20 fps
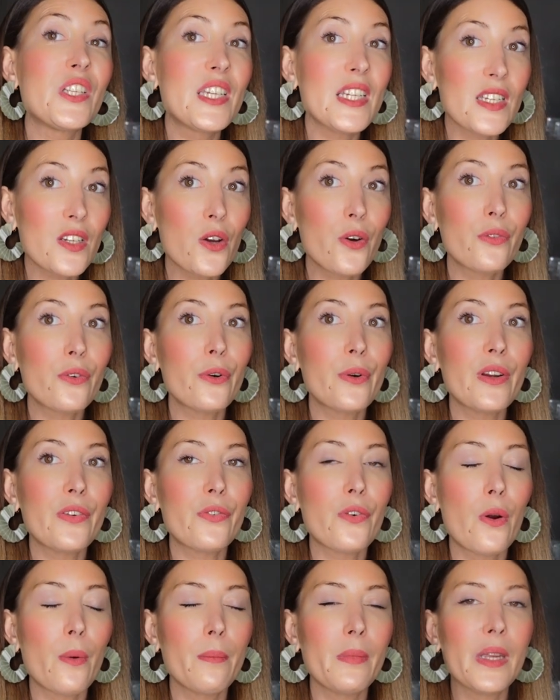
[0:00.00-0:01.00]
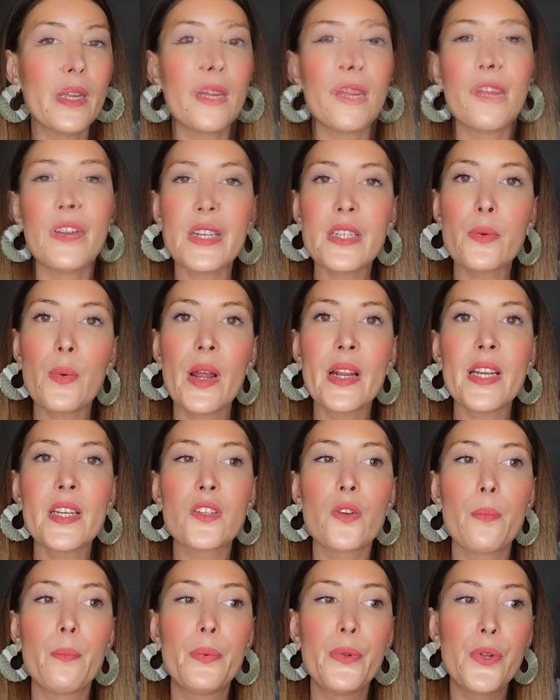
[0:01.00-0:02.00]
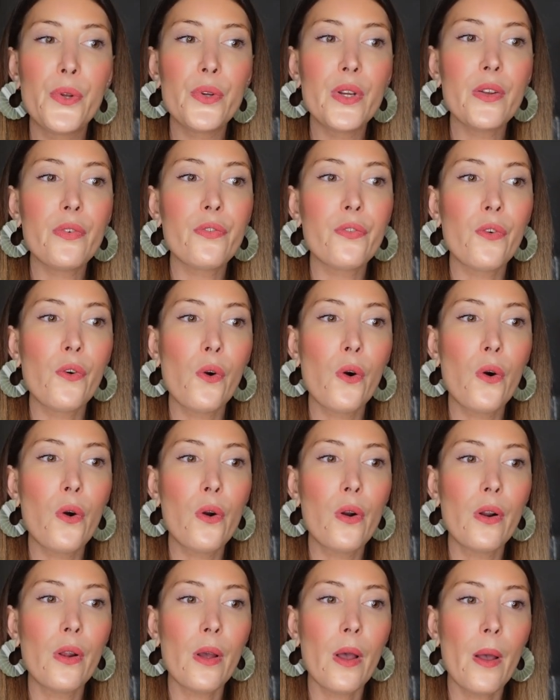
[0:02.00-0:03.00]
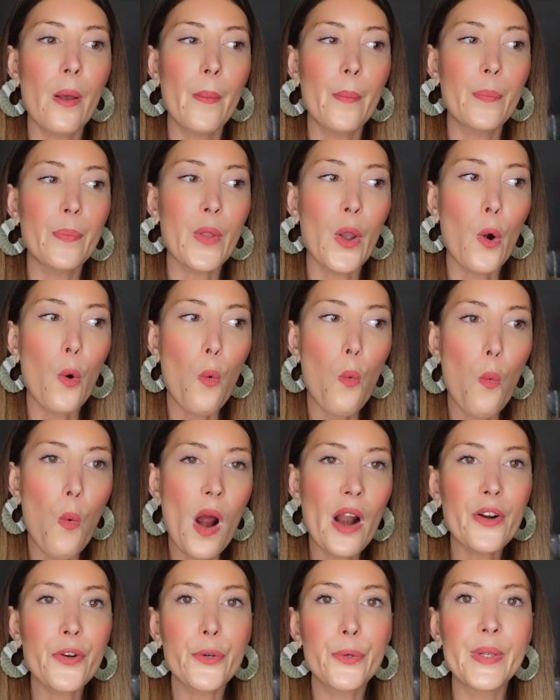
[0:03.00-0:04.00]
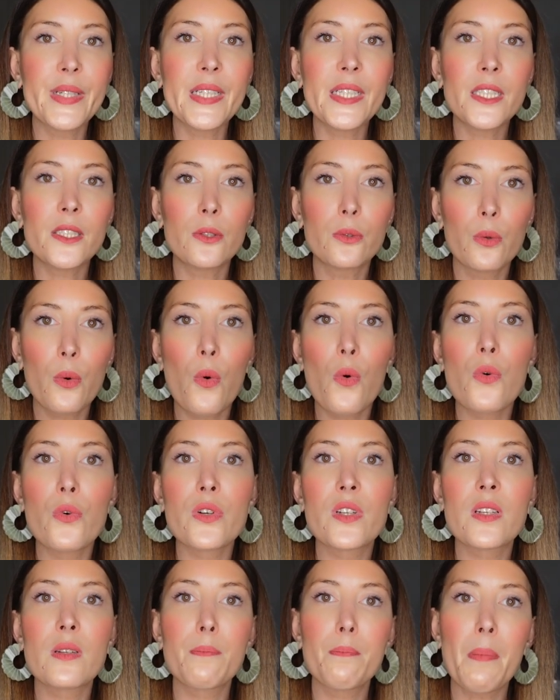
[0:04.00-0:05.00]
discovery for me. This one is a beautiful watery rose